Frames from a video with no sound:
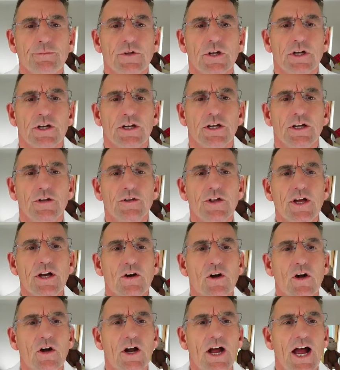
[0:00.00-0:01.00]
there
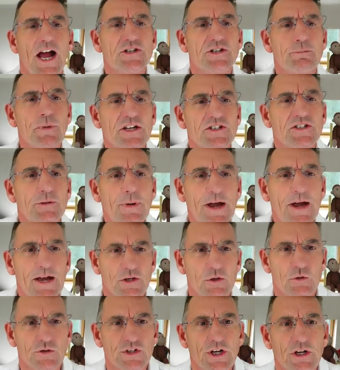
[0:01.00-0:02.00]
are aspects about
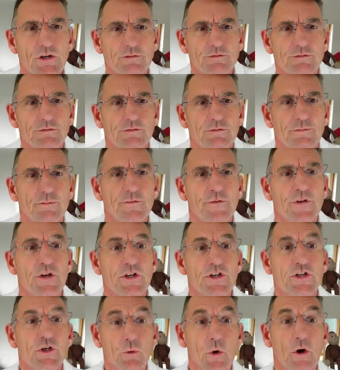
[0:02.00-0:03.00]
yourself
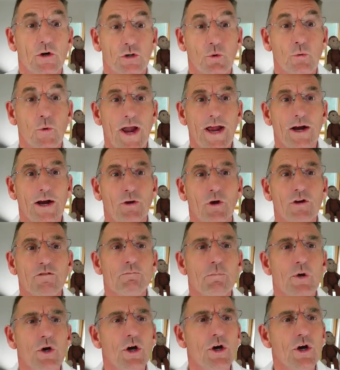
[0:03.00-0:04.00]
that you are aware of,
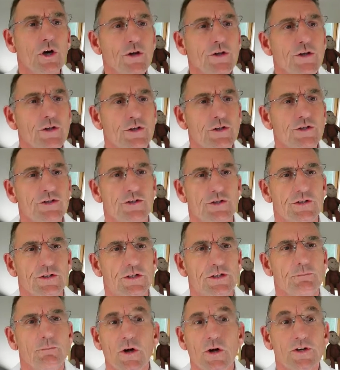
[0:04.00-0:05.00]
but others
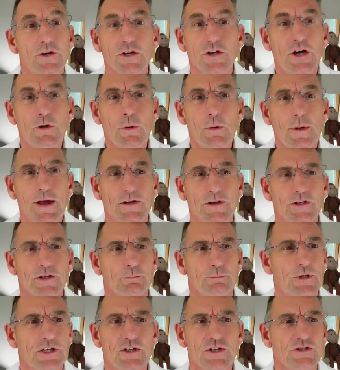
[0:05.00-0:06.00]
might not know about you
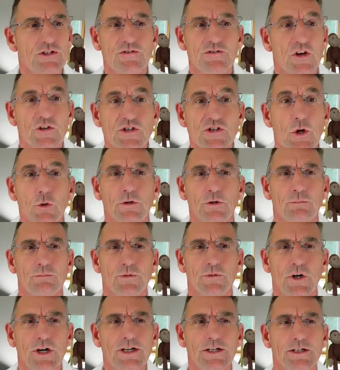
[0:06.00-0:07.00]
because you've not told them,
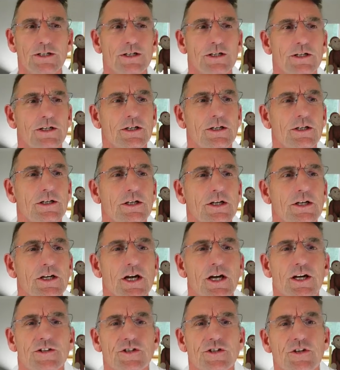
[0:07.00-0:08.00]
right?
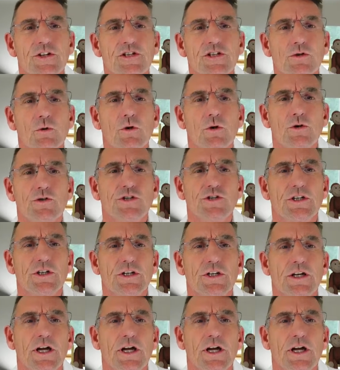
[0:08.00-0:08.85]
So this quadrant,